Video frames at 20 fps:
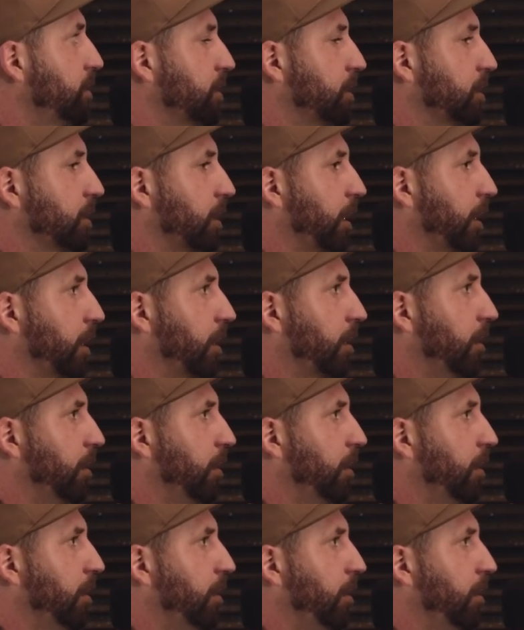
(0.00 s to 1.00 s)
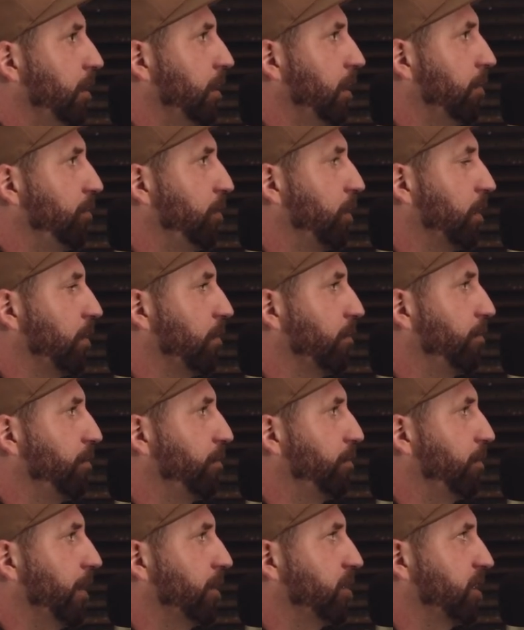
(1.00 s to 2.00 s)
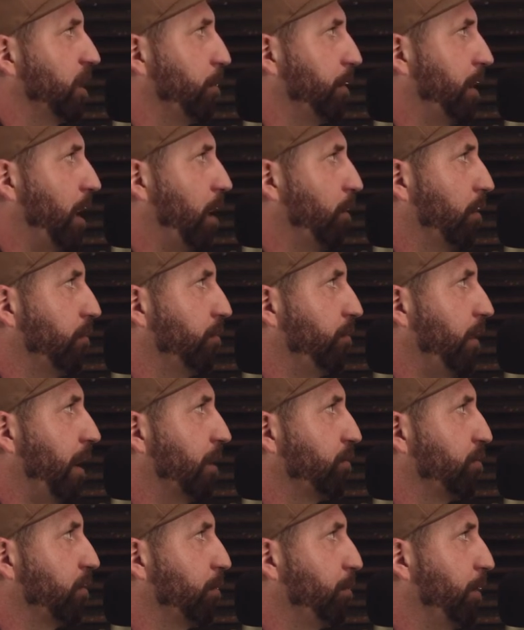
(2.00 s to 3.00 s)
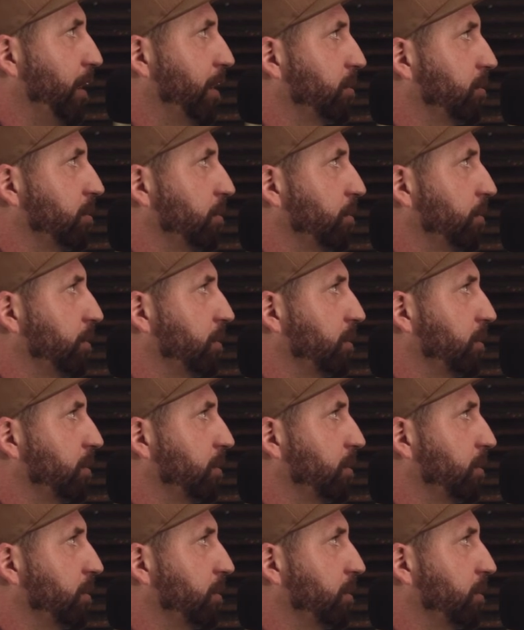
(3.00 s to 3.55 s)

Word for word: It's yeah. like if you can flesh something out really fast with a pencil,